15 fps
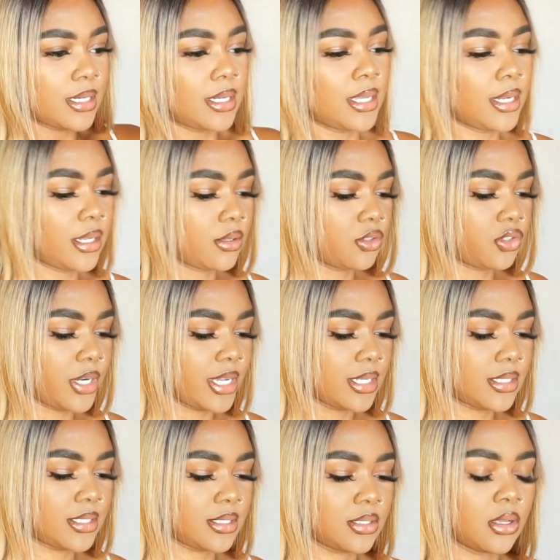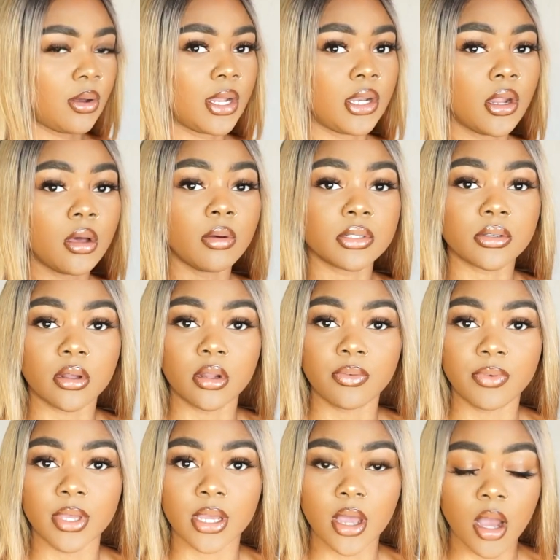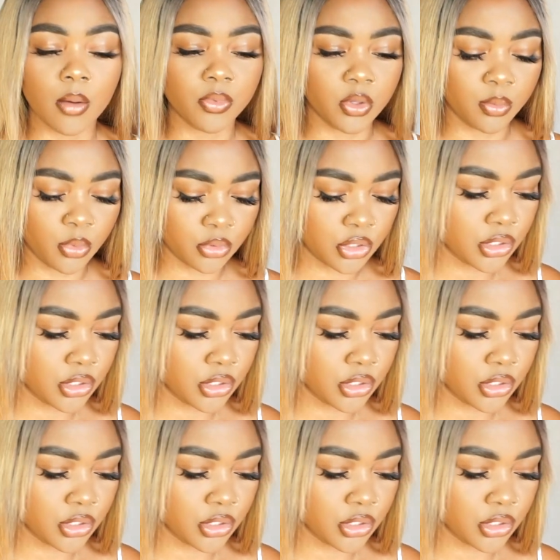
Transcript: a knitted dress, so I know it's gonna fit comfortable